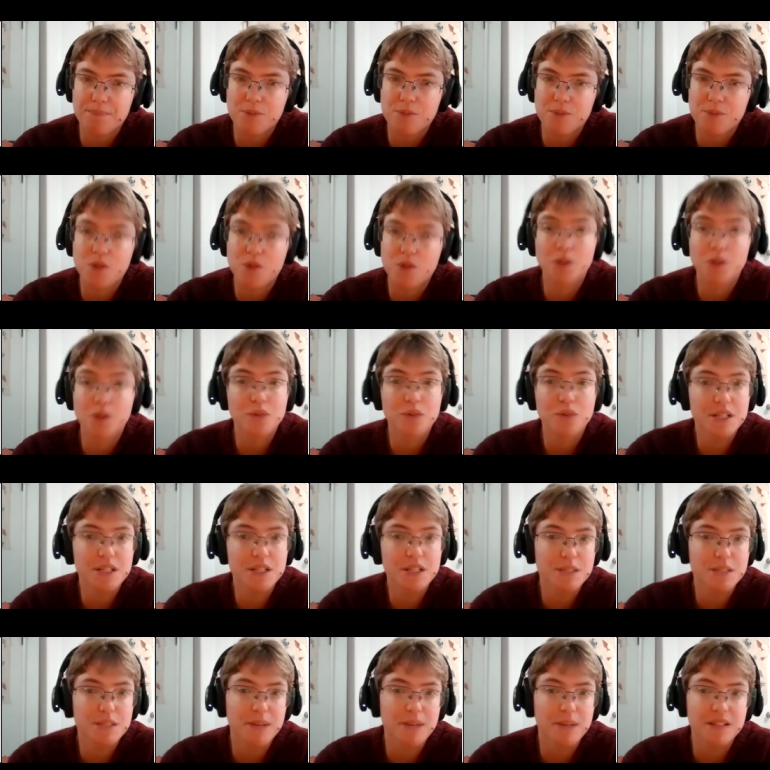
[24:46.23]
So the
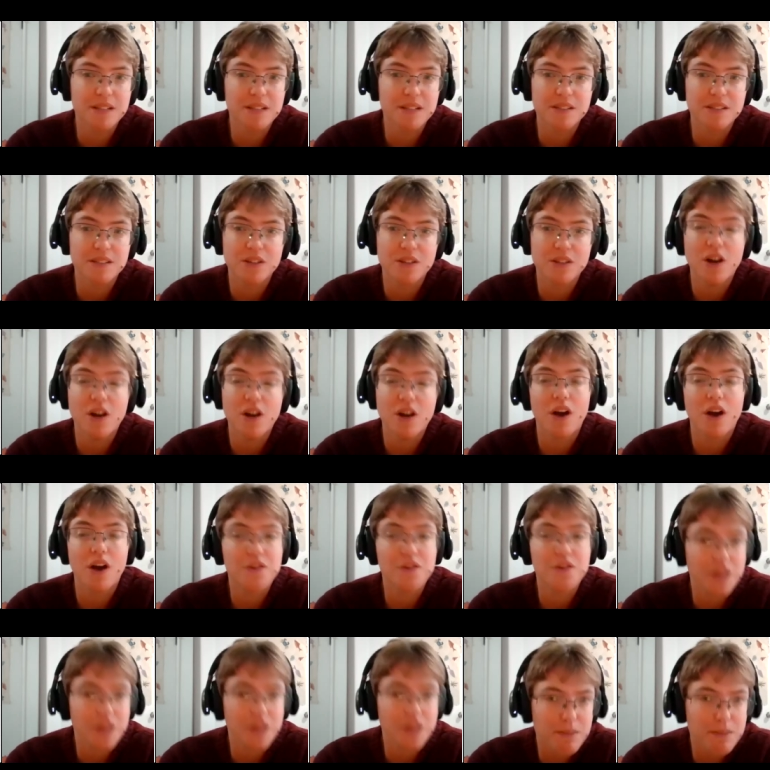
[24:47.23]
green spaces
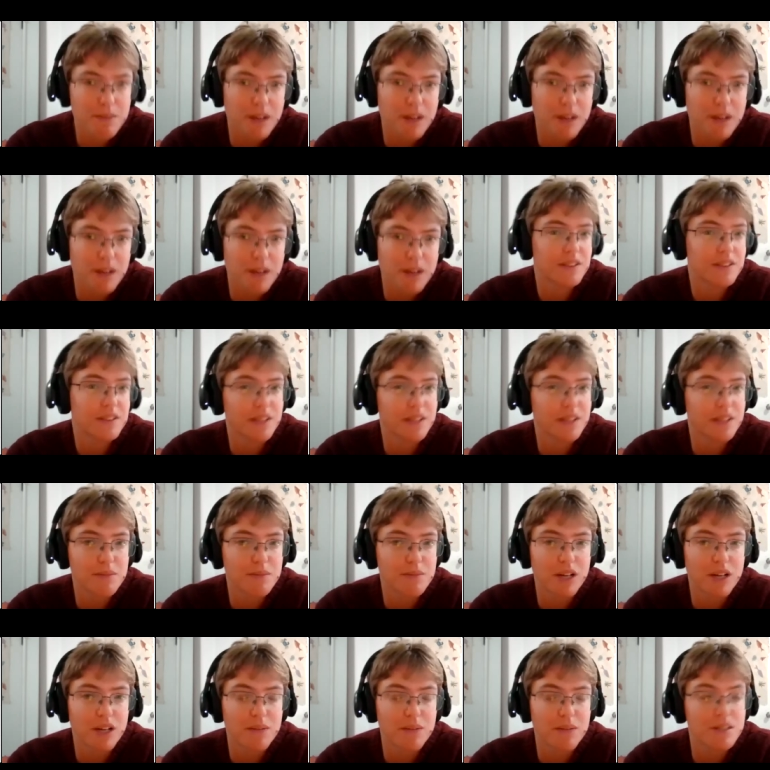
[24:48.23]
are thought about at the same
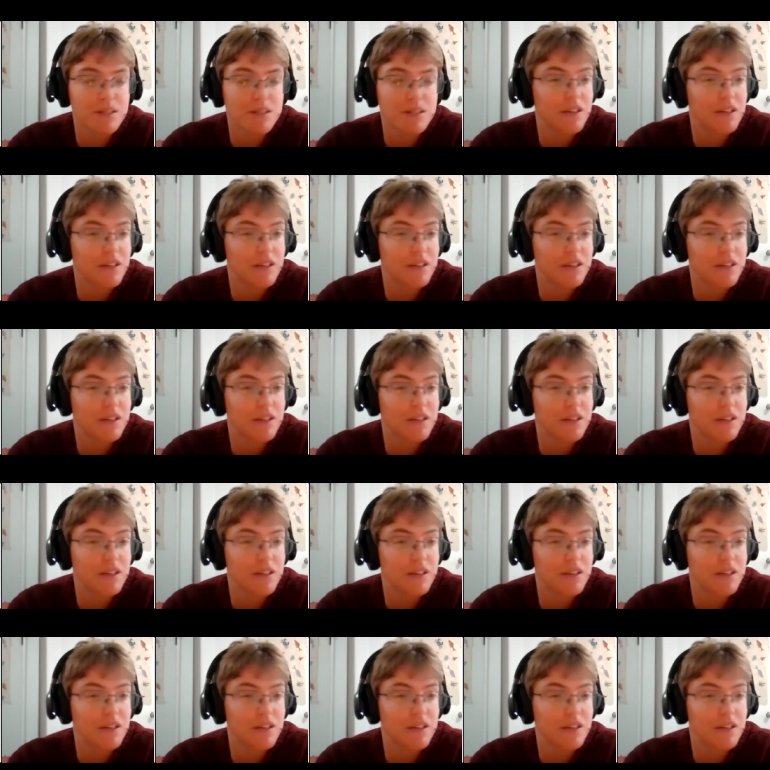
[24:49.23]
time as